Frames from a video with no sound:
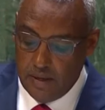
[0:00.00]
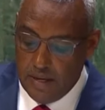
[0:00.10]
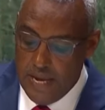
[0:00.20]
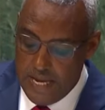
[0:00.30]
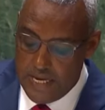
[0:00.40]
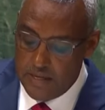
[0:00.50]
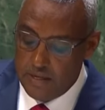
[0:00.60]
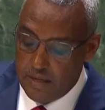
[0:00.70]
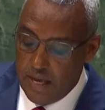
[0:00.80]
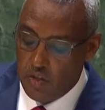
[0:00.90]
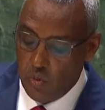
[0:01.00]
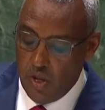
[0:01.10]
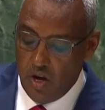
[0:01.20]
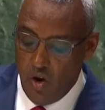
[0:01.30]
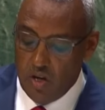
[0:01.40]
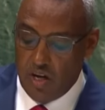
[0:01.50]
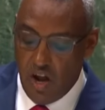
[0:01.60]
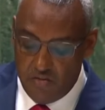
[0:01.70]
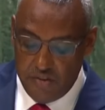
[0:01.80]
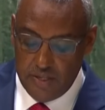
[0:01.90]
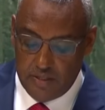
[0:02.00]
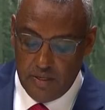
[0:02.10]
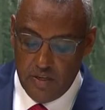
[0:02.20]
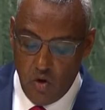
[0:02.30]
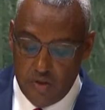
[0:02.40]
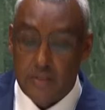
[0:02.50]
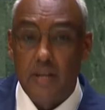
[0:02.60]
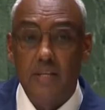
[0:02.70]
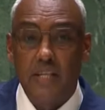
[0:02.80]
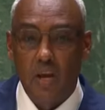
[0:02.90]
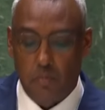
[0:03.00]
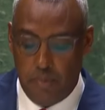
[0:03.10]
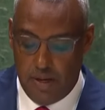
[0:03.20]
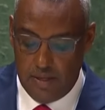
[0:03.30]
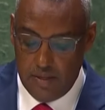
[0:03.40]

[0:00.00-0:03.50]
ended a year-long conflict in northern Ethiopia.